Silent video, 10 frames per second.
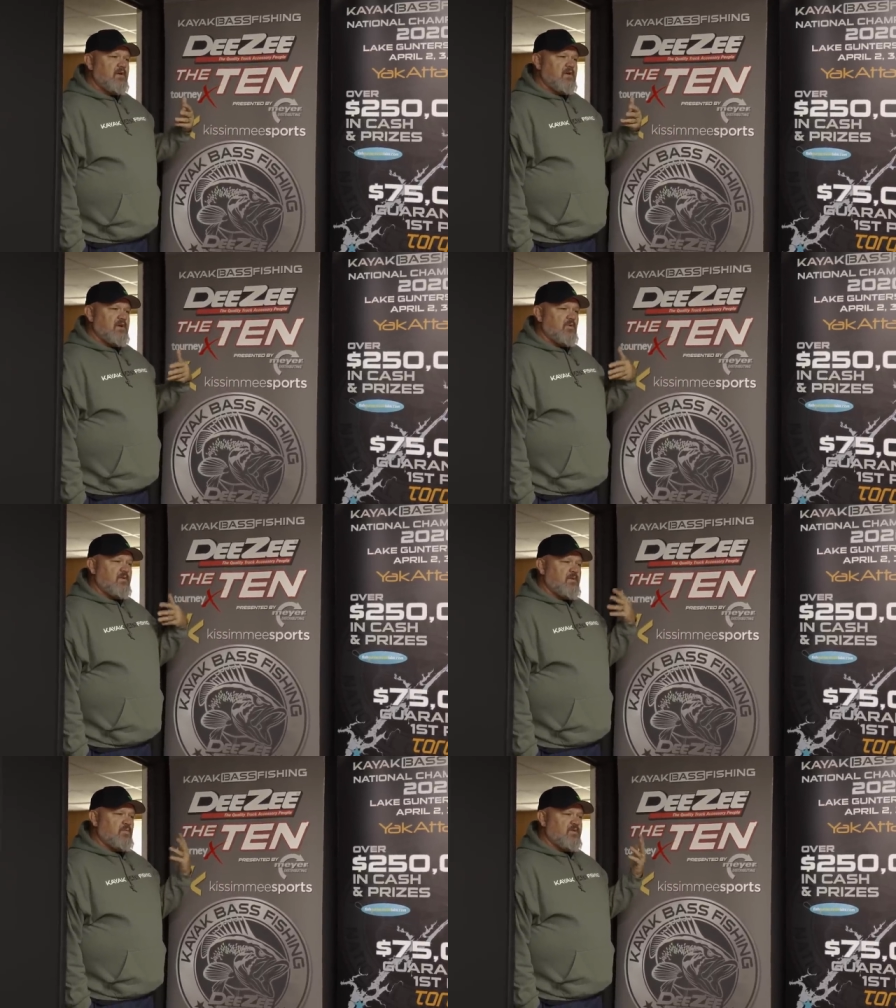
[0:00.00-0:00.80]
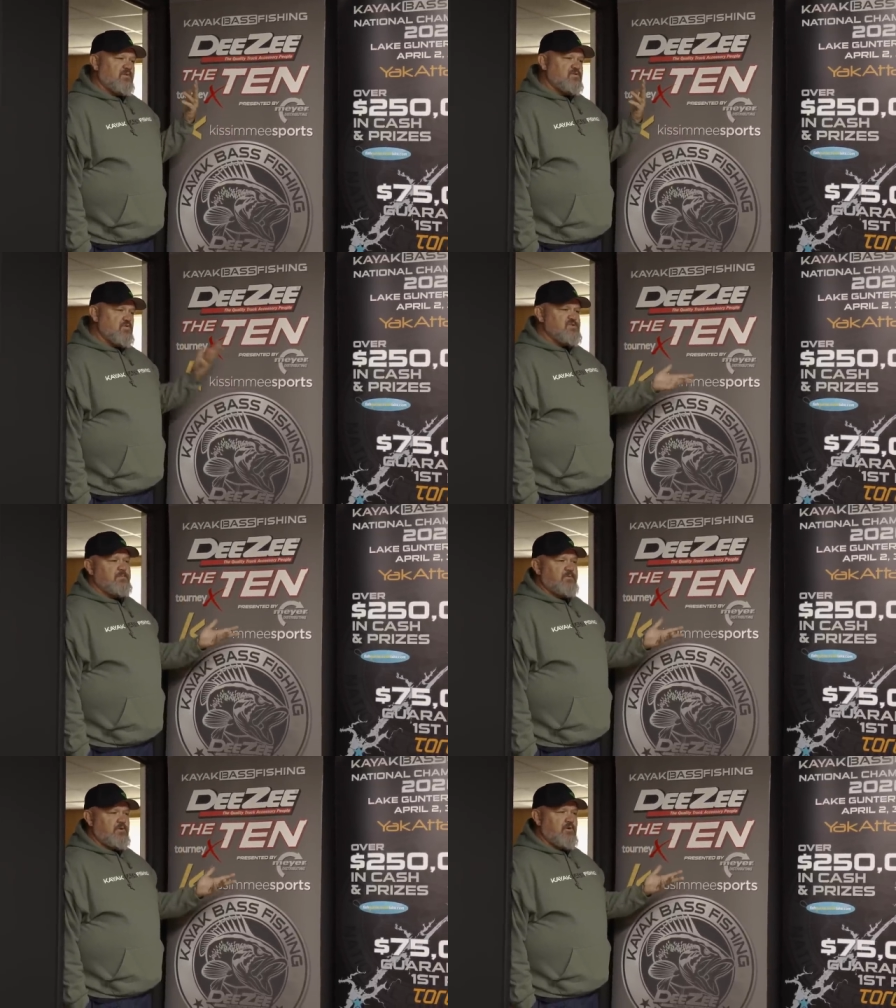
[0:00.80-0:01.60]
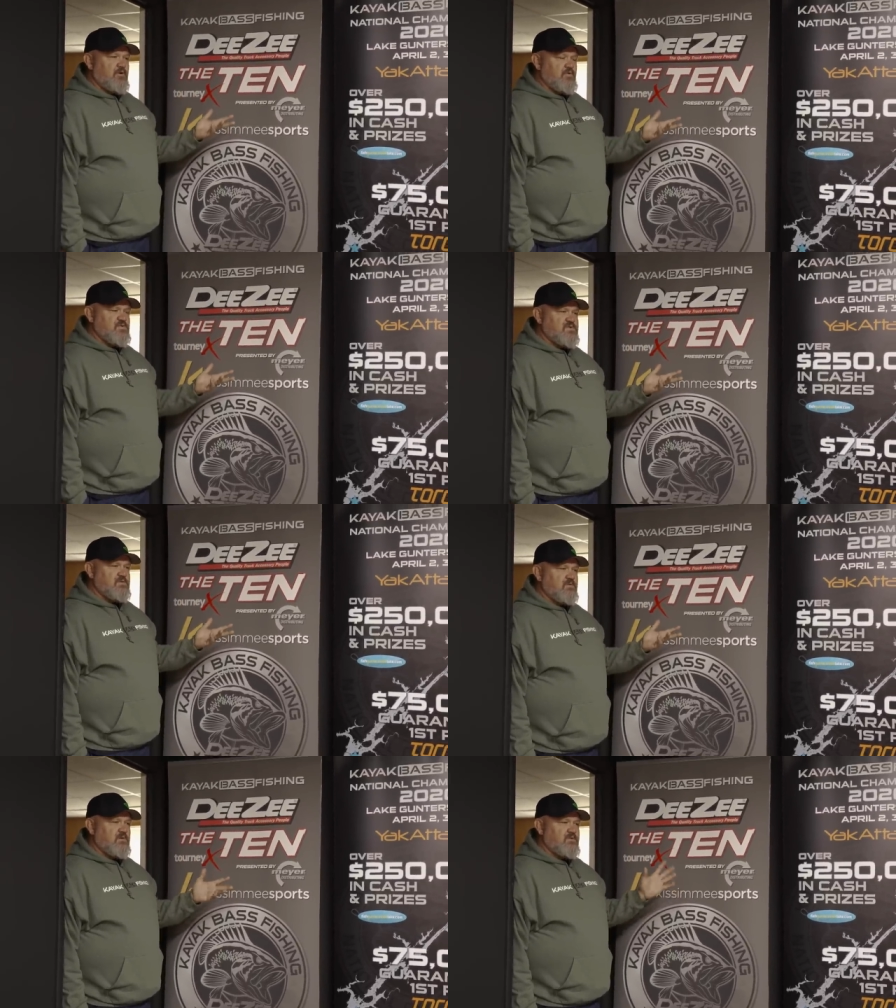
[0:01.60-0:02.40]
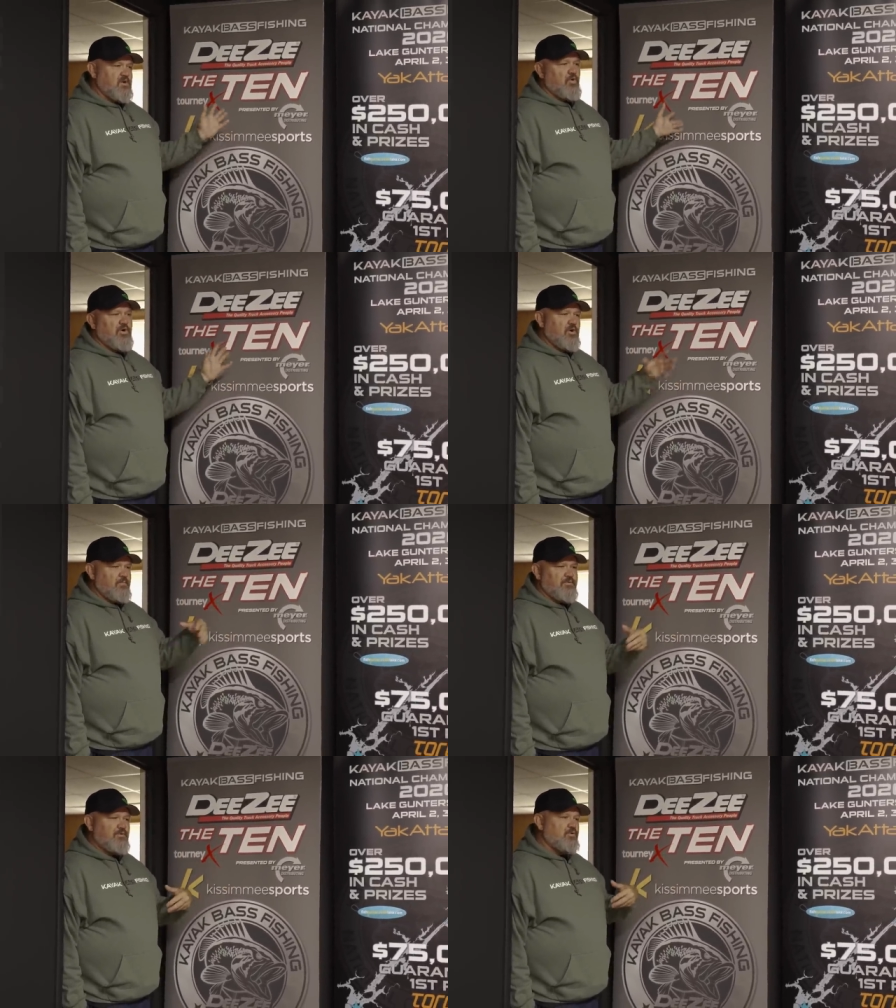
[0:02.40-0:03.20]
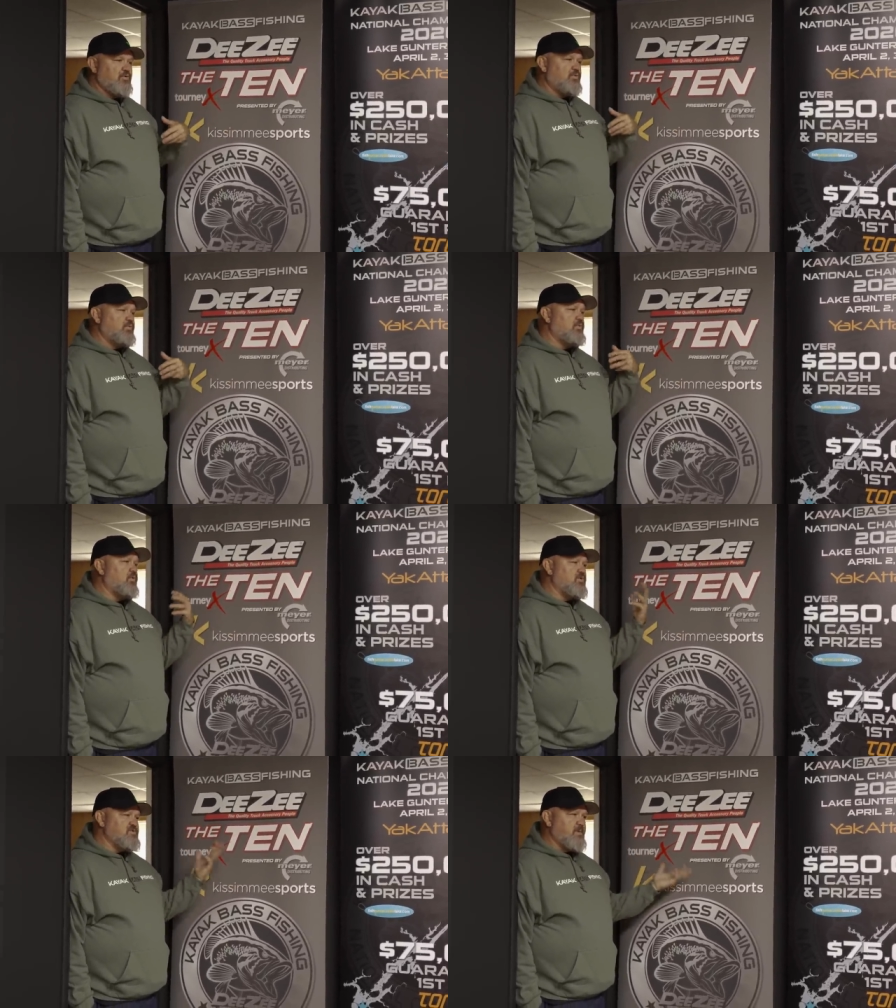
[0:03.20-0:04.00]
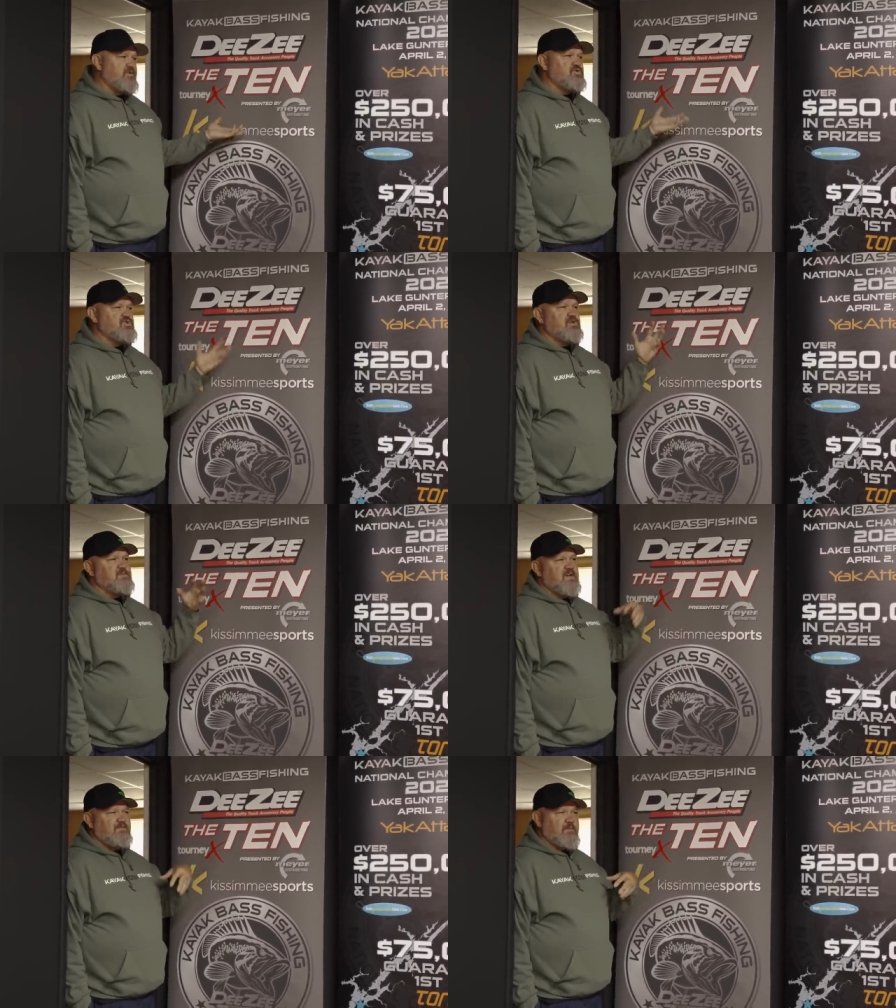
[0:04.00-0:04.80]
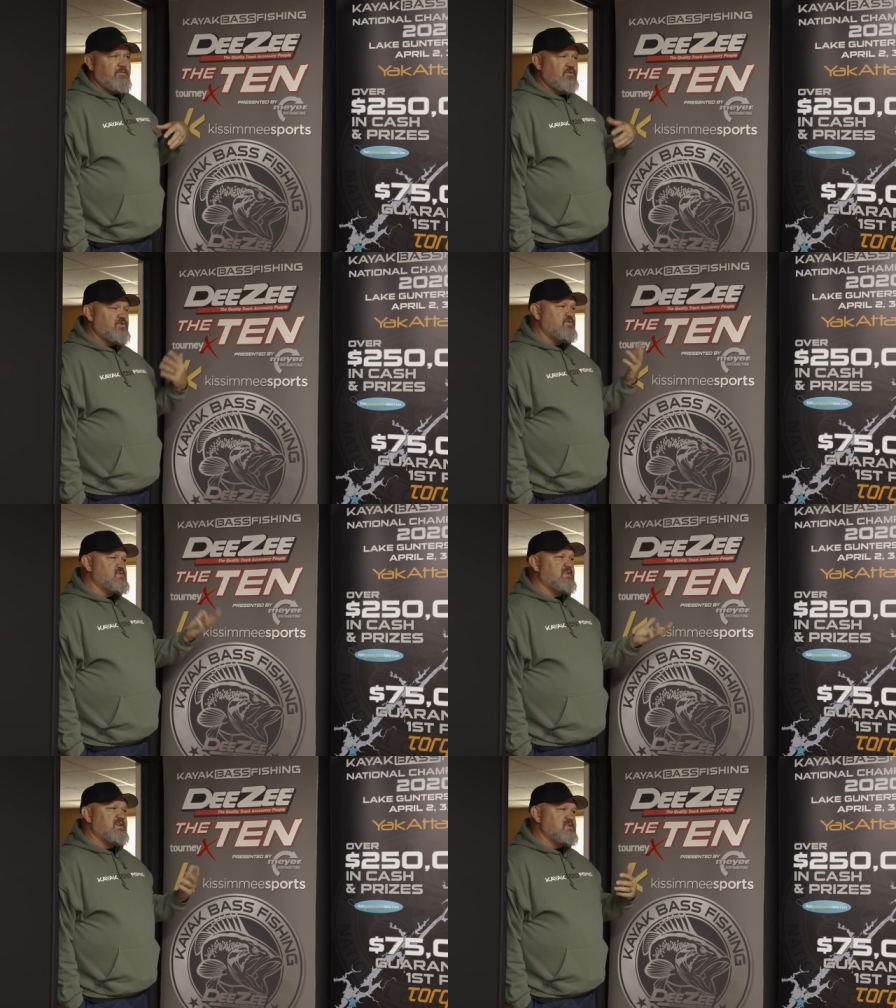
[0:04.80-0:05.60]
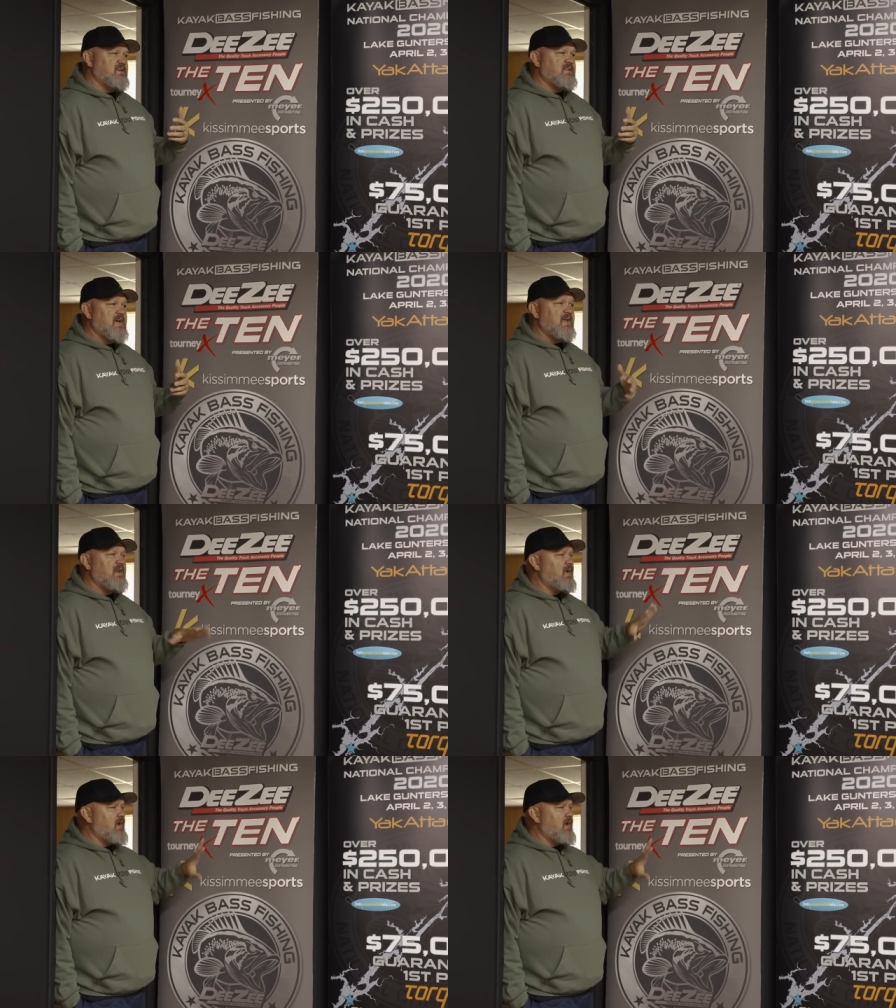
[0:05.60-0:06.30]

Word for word: You know, and then when the tourism bureaus don't come through or sponsorships have to be reduced and things like that,